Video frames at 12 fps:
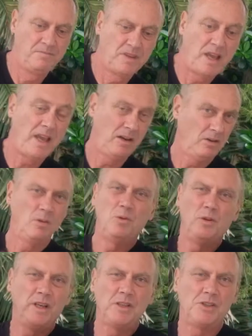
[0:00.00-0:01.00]
and a lot
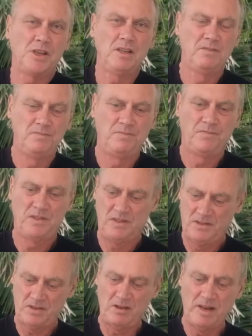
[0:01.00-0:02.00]
more energy.
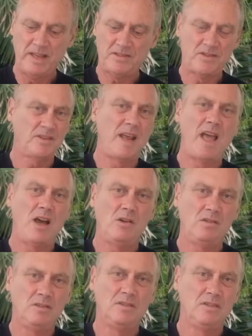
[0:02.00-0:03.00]
So let's
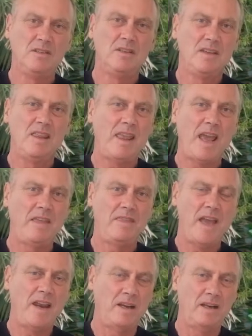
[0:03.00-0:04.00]
now add
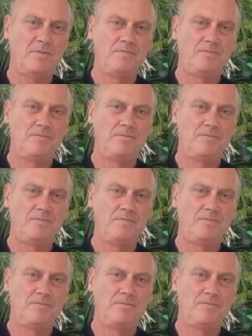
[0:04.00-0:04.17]
that in.